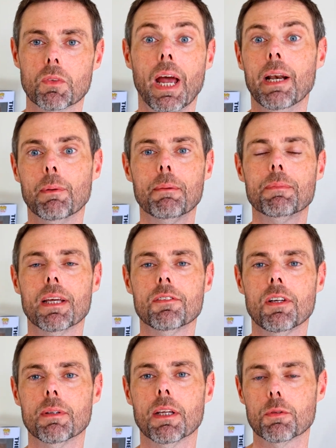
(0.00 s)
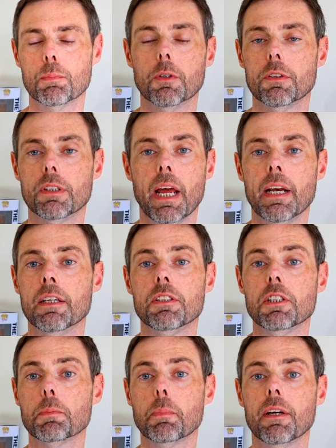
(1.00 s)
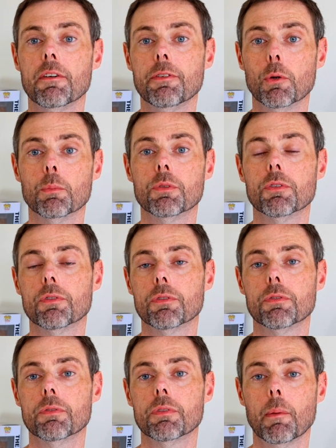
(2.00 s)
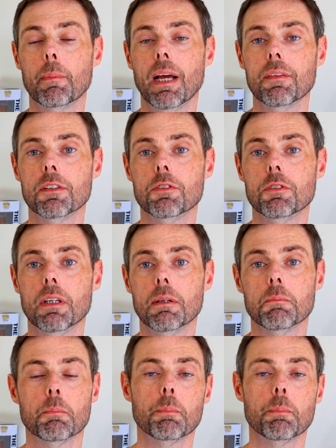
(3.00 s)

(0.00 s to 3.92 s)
Anyway, that's it. That's the 10 anticipated films coming out this year.